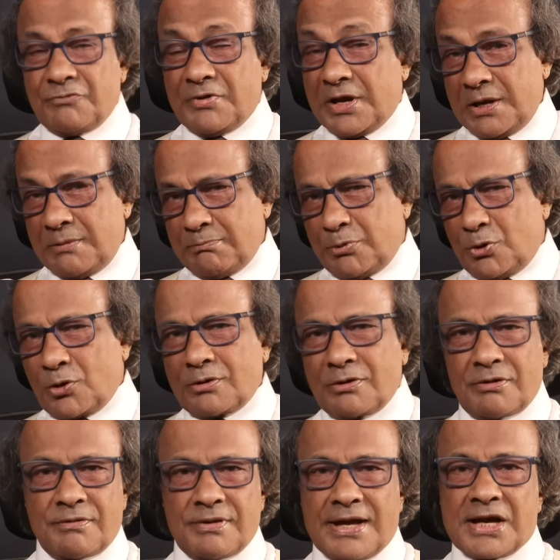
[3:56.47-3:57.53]
Very
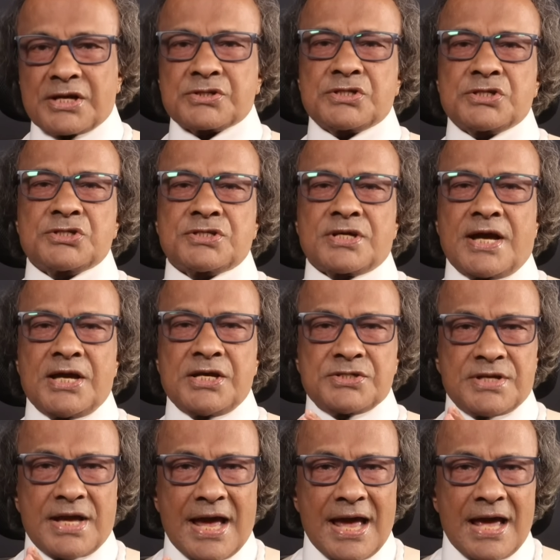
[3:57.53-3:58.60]
important.
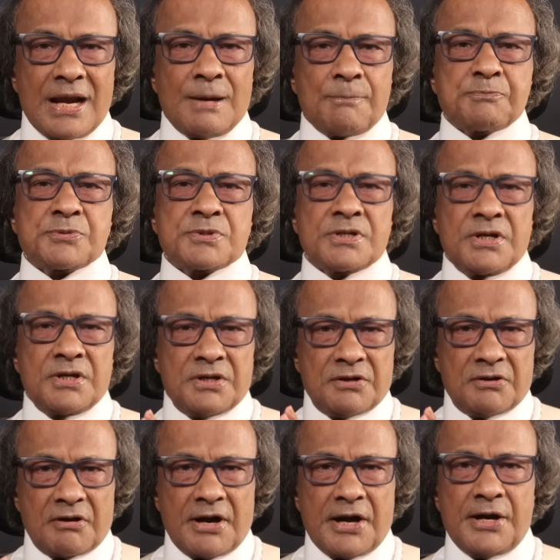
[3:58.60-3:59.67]
Exercise helps
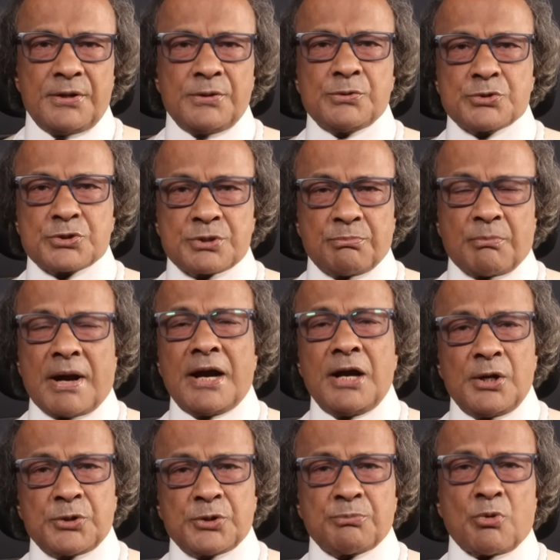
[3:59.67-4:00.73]
reduce
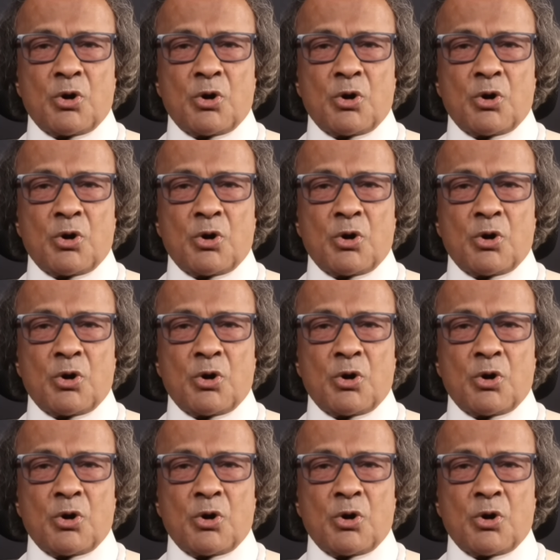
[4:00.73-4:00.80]
mild to